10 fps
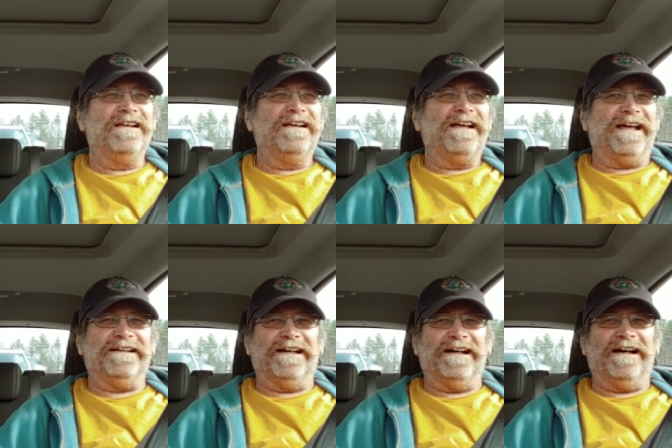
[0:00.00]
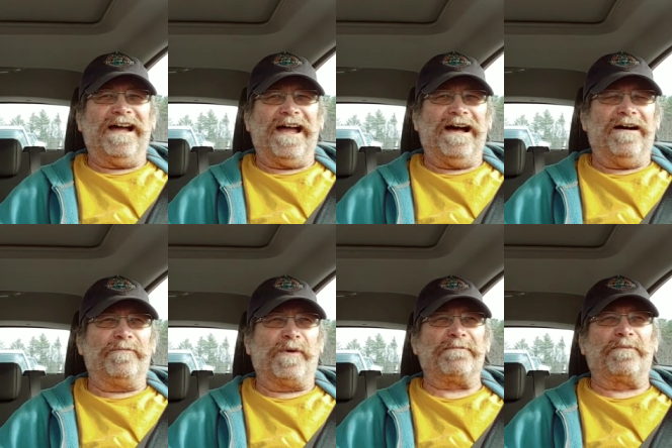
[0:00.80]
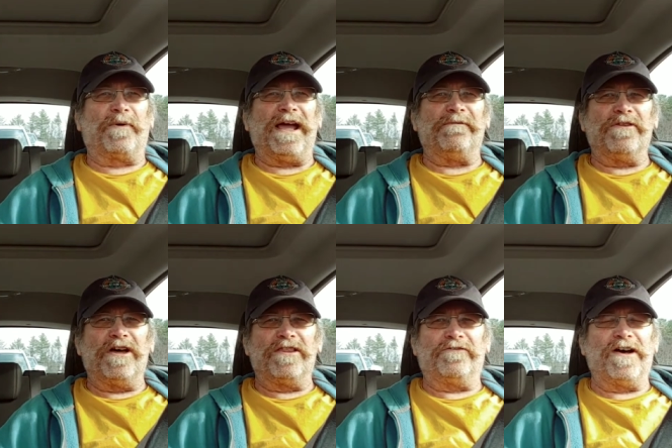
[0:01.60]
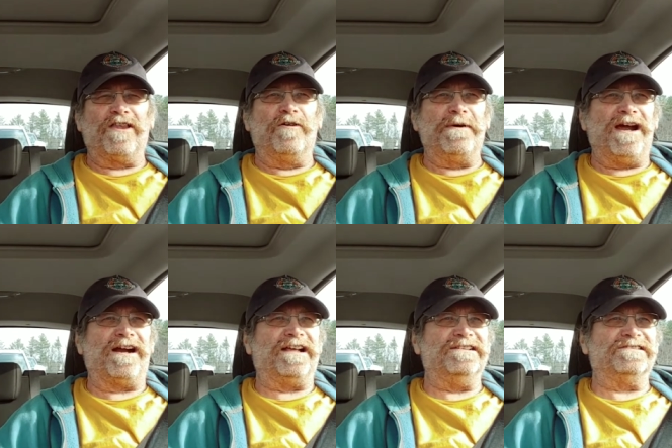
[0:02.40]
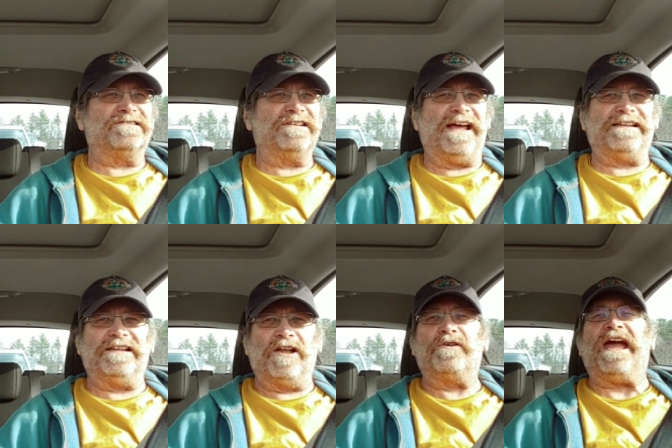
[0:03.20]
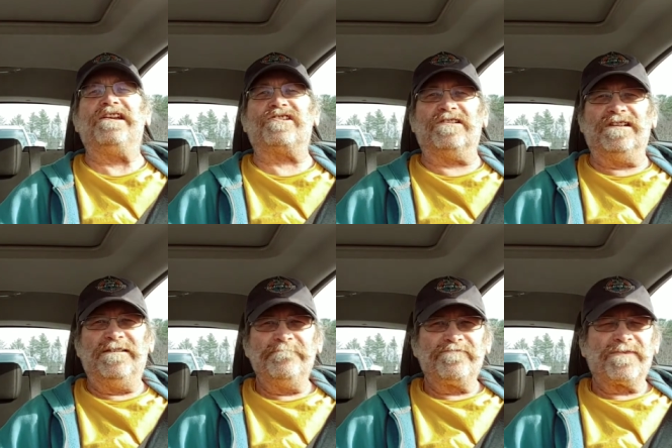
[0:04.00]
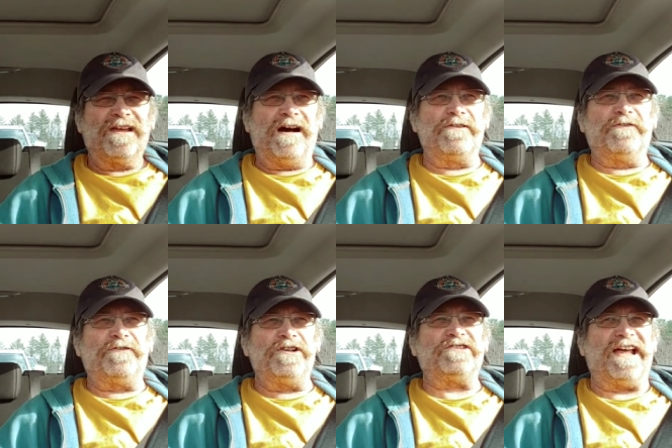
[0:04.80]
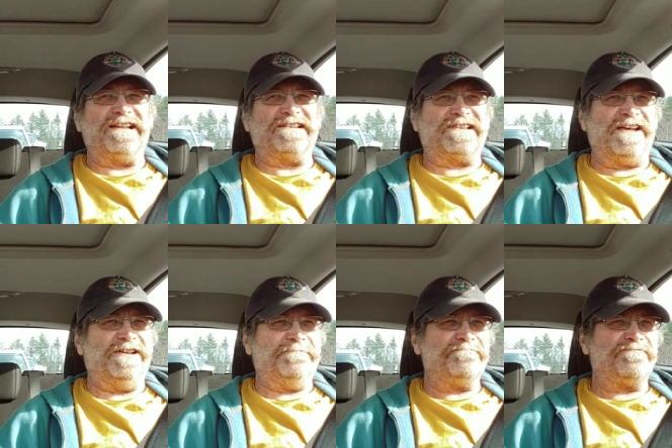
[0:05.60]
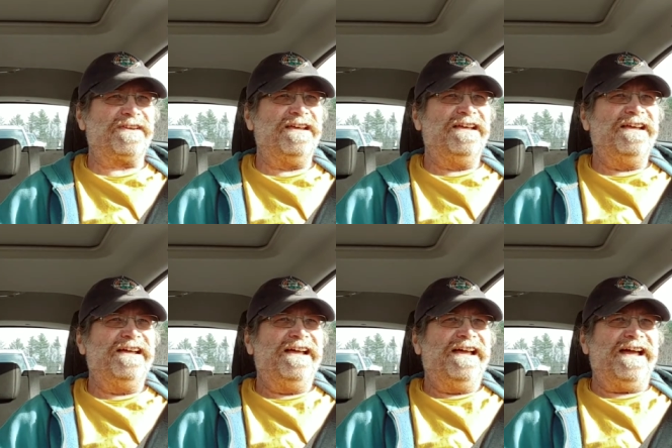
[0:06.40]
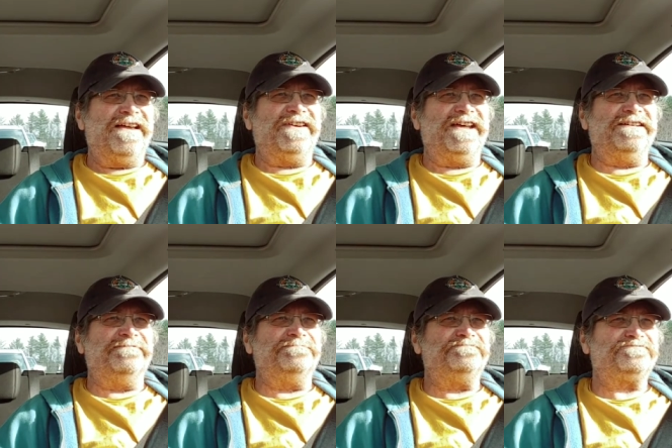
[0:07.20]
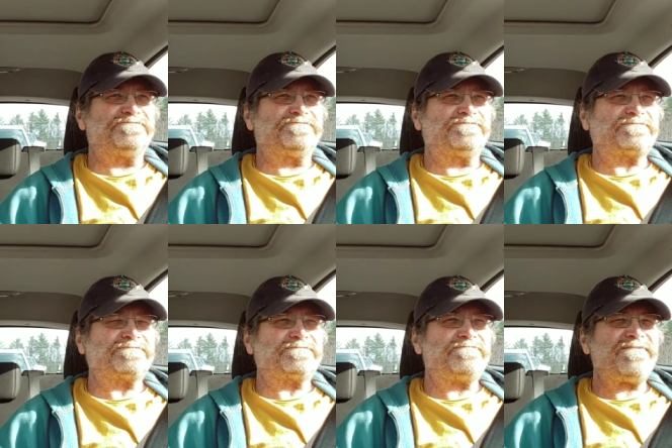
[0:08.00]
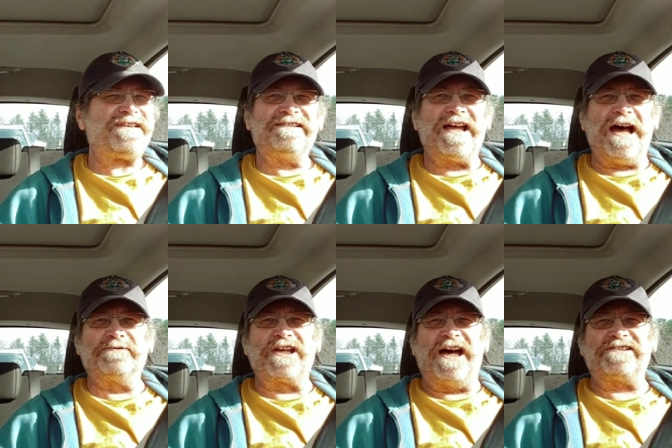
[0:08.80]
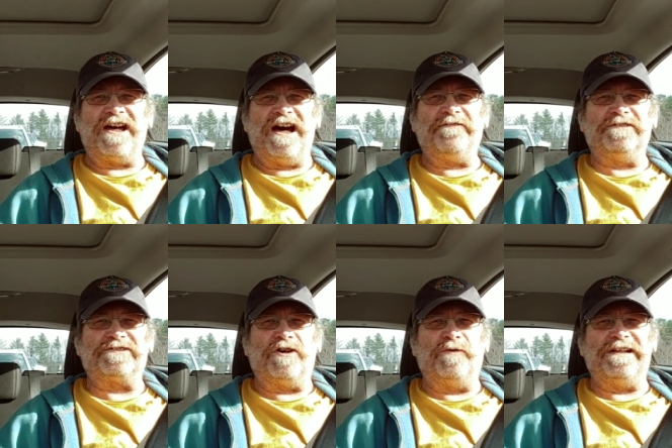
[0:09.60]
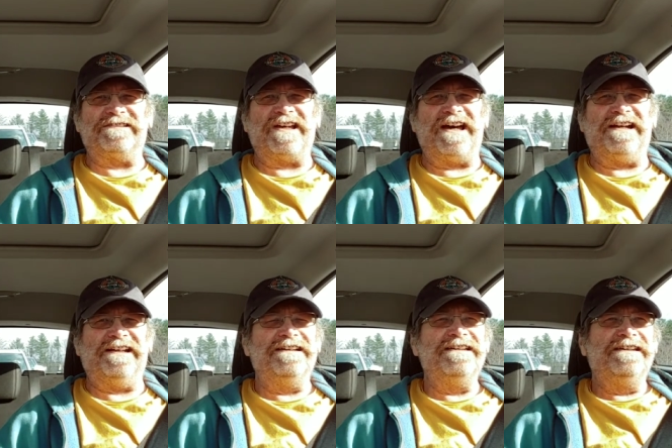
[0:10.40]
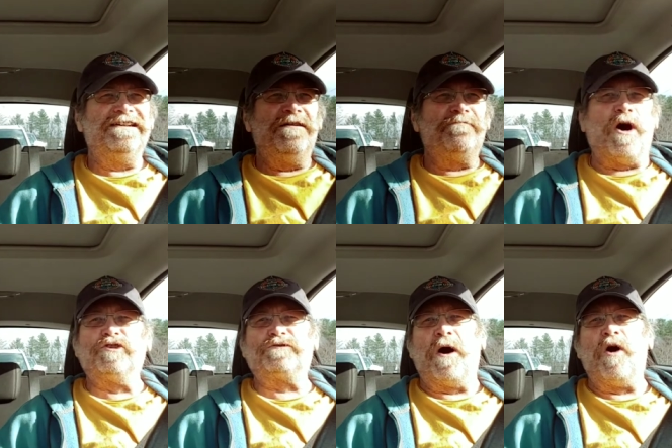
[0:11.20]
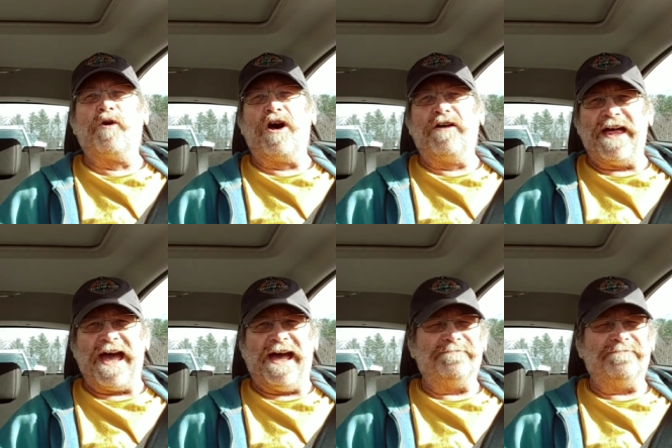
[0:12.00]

and uh, break bread with other fellow Americans at the location of the first Thanksgiving. And then times got tough, and so we decided to postpone on that.